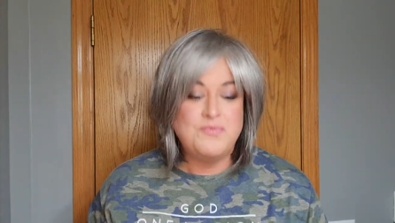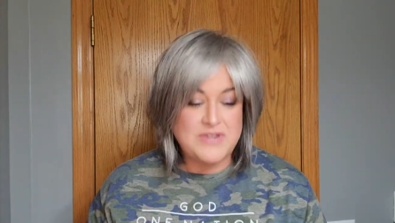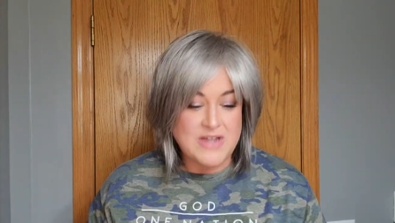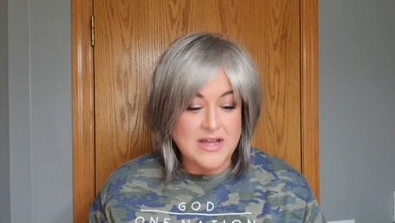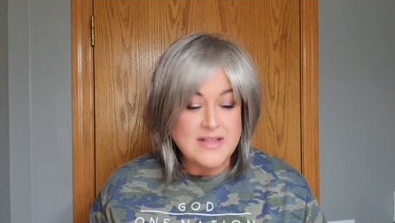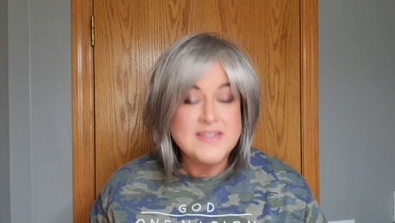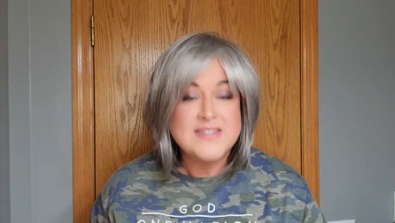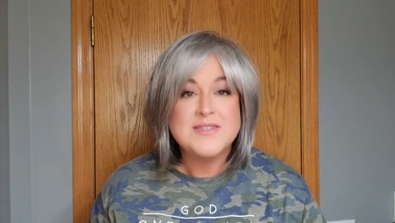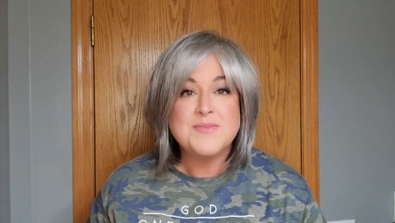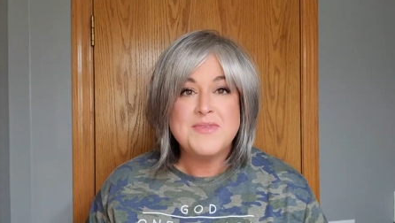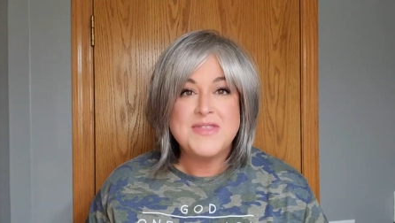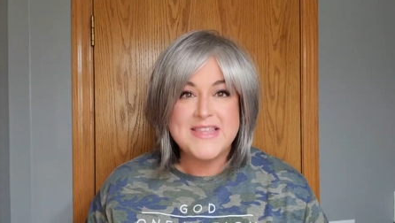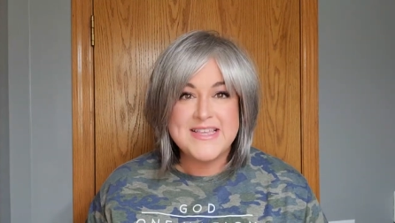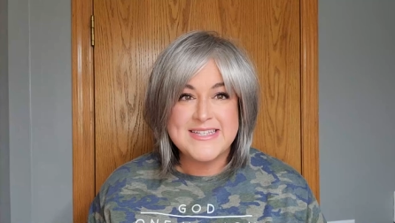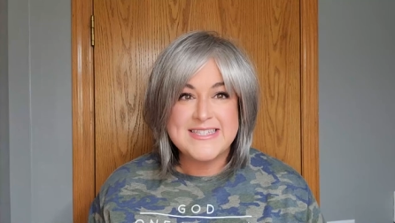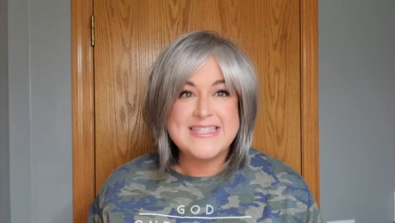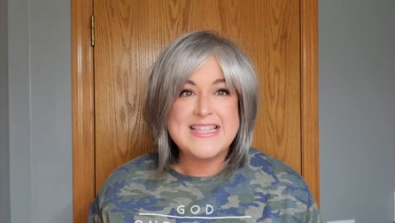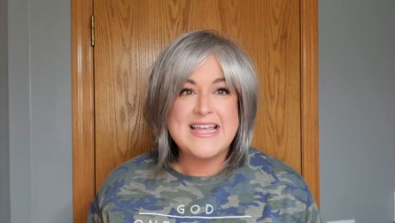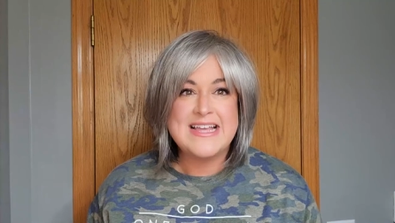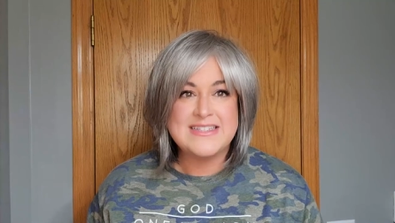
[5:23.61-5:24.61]
done some of
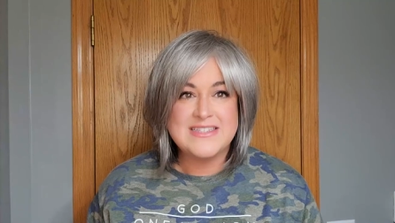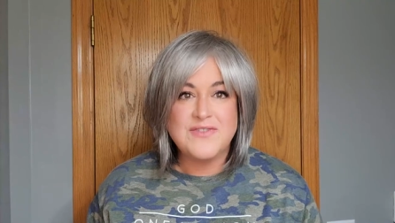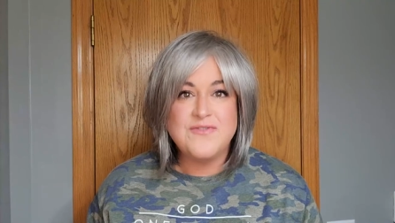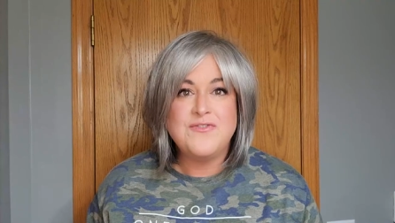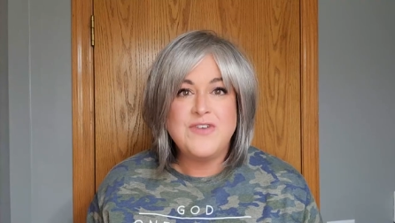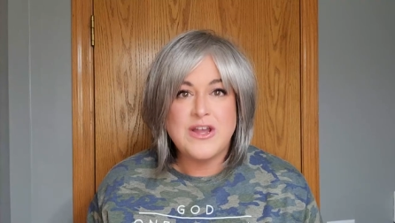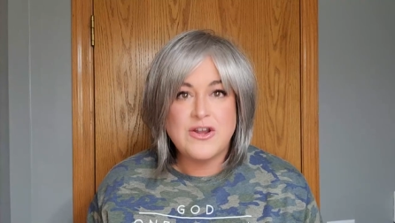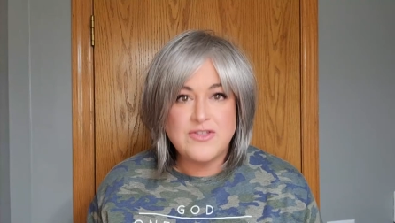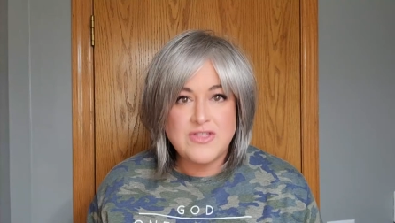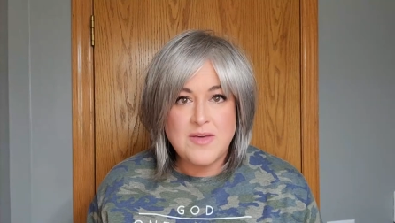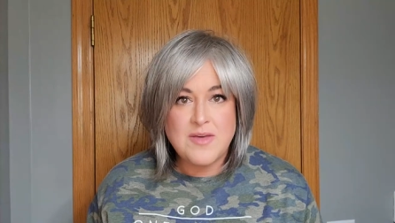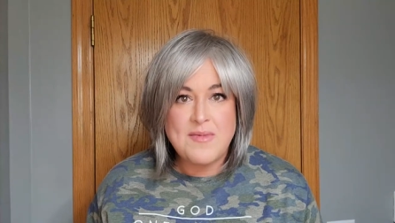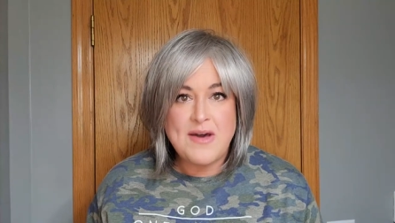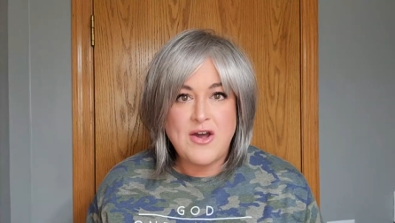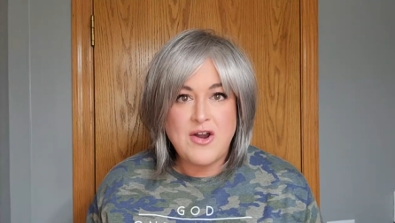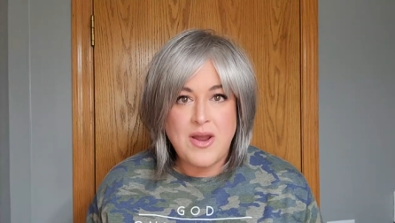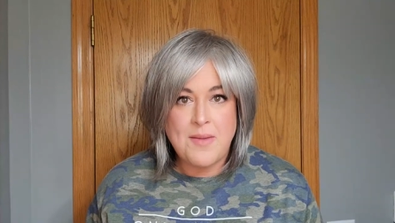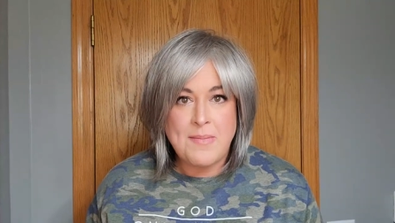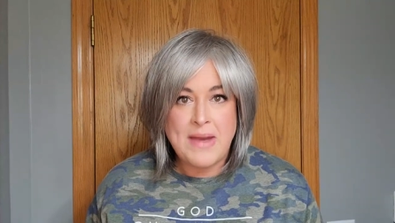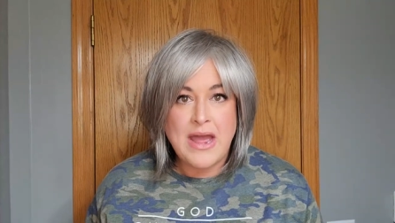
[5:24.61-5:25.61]
these things and figured them
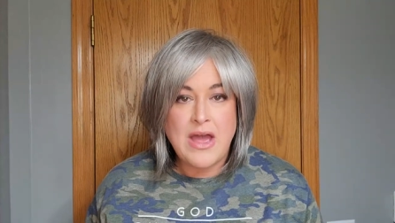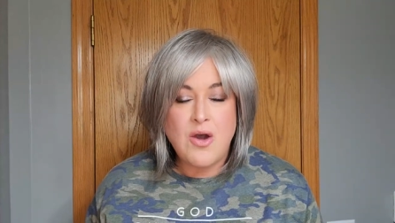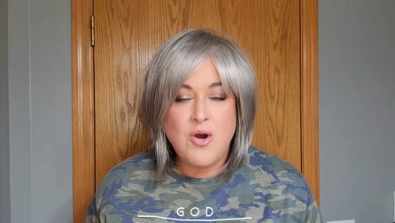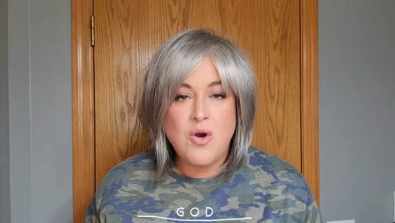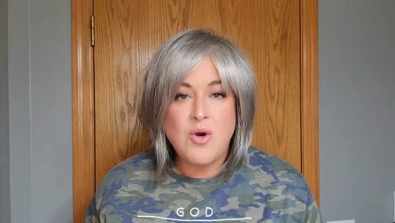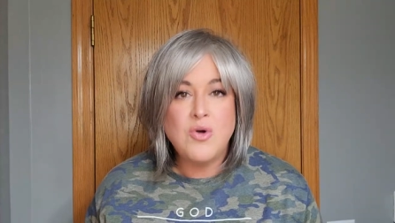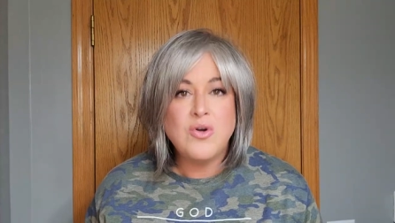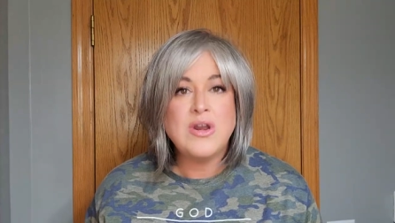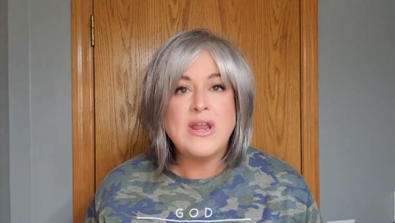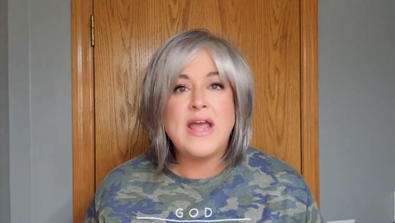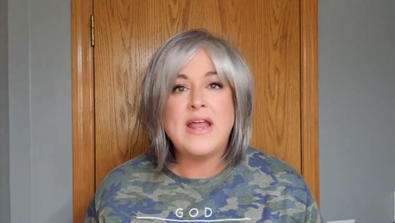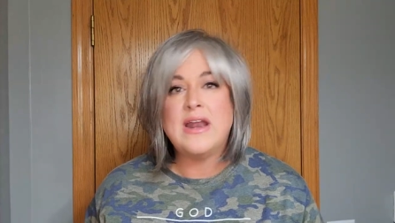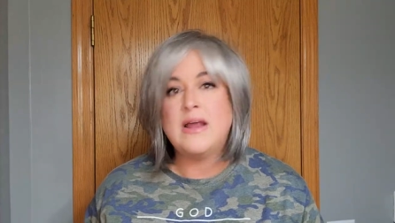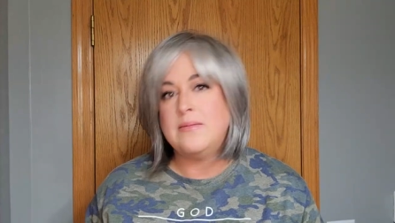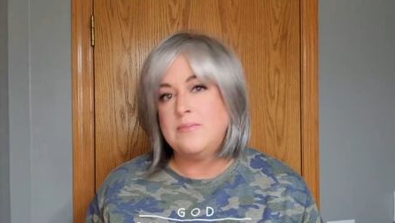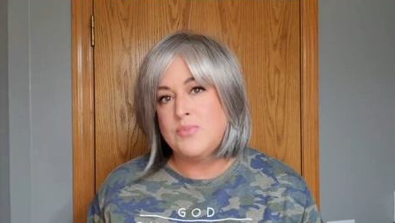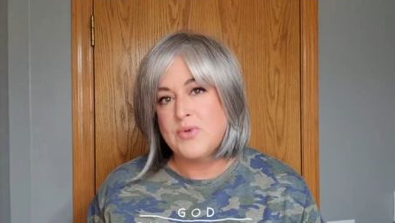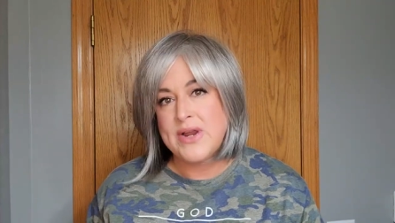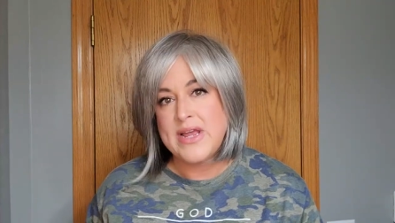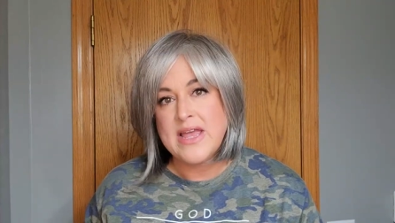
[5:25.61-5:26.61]
out on my own and
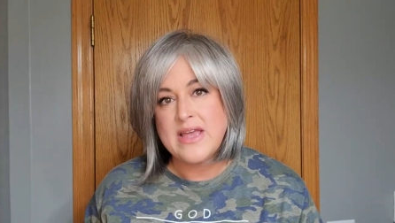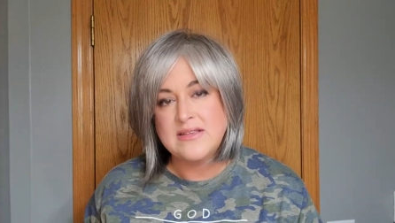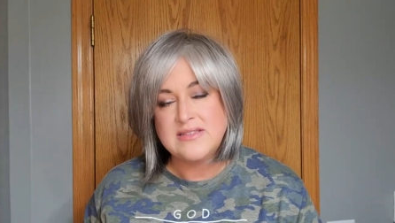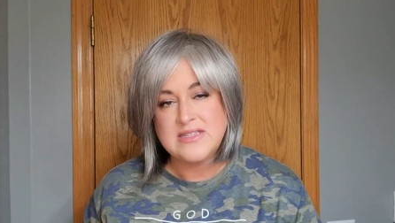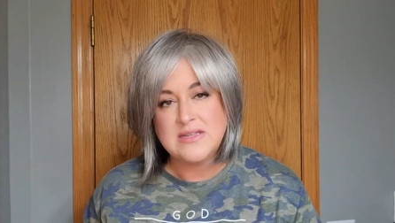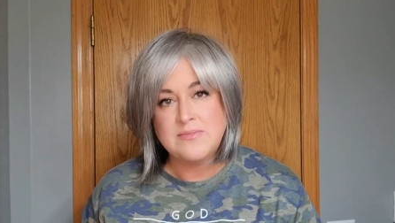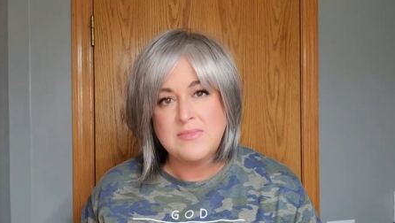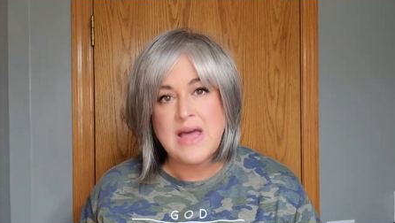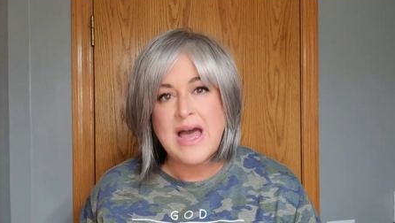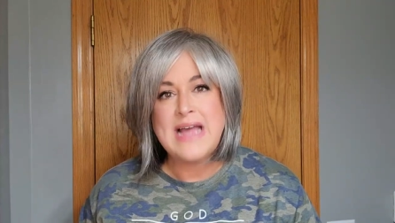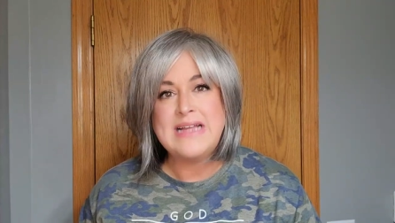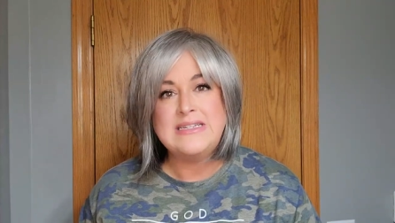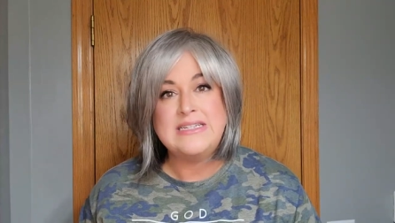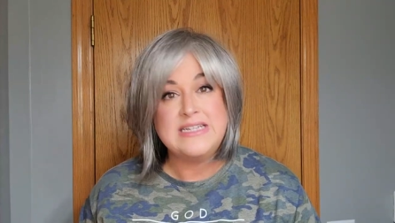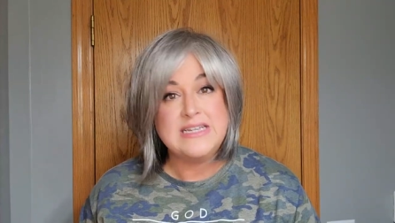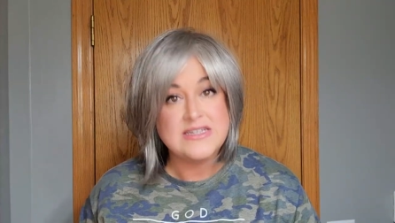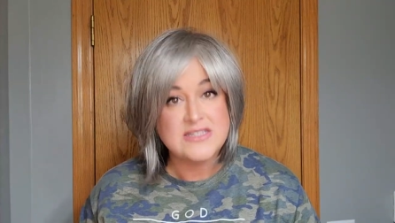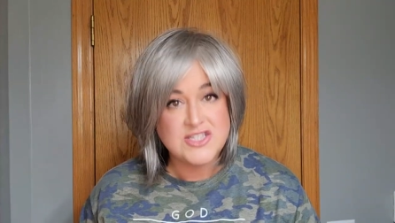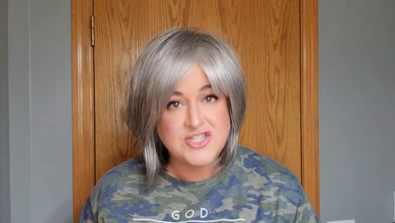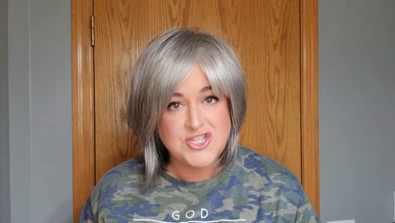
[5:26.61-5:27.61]
I'm bringing some
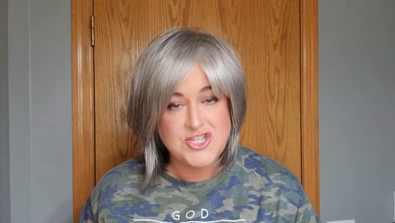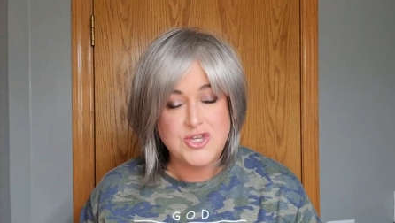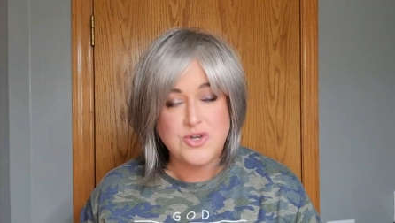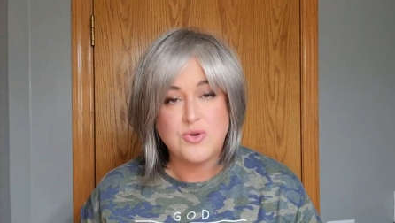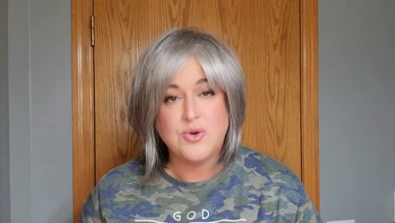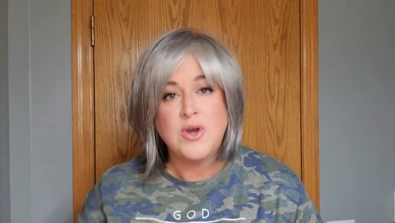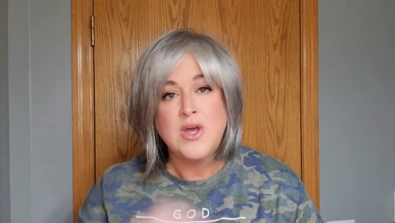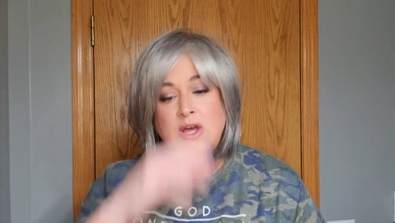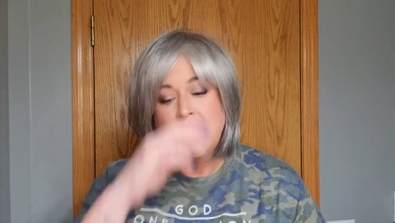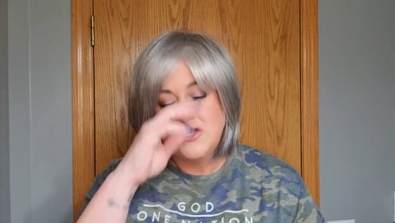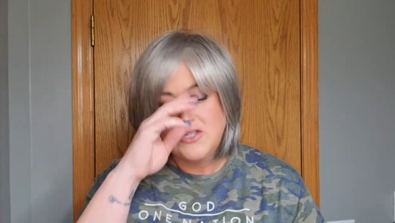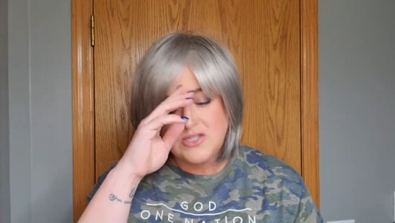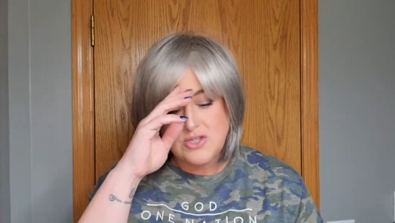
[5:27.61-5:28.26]
ideas to you.